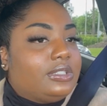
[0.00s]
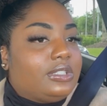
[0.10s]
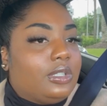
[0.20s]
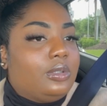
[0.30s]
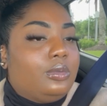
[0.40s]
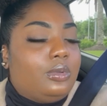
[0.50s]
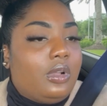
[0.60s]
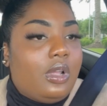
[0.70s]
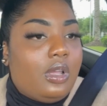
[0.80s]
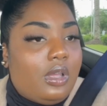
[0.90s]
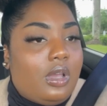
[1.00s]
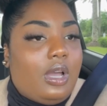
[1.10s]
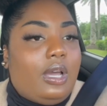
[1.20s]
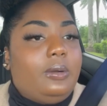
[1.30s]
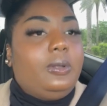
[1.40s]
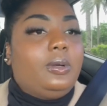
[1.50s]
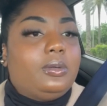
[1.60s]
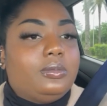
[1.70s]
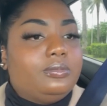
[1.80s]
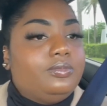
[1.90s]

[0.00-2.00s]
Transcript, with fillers: So I don't know,